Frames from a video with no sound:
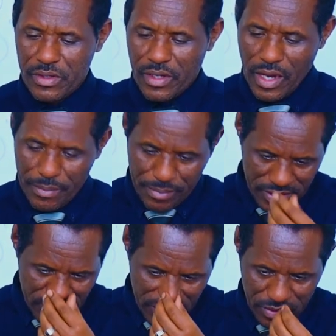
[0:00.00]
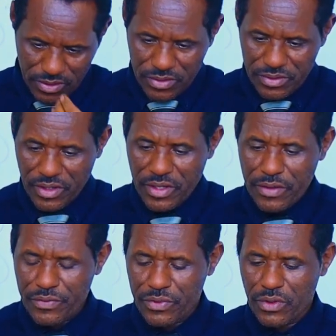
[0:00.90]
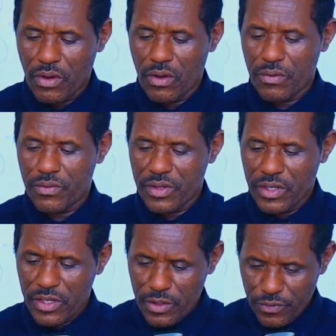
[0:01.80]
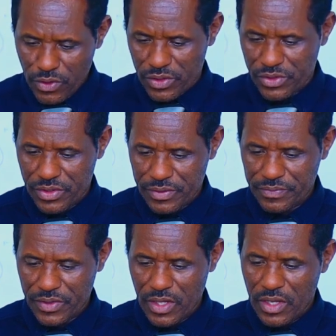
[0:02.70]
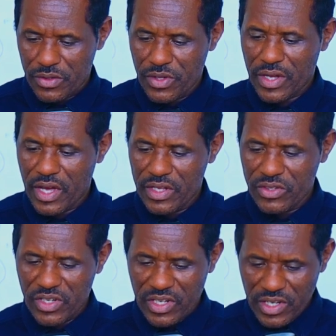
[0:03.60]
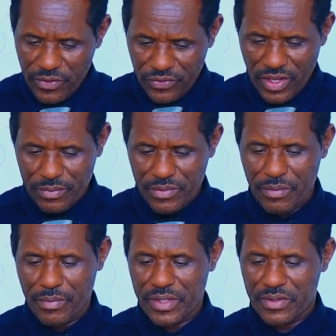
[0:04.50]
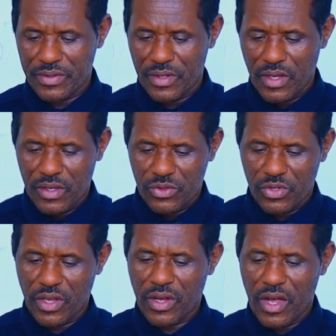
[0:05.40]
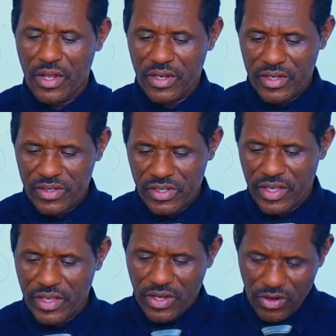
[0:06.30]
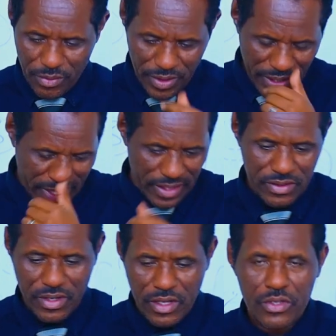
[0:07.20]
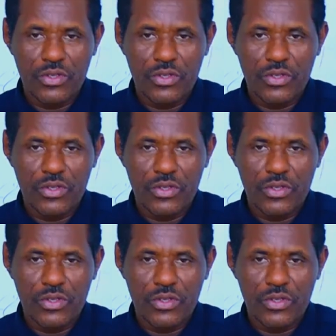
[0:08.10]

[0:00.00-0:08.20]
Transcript: the capacity or the gift of influence. They can easily lift up teammates. They can easily communicate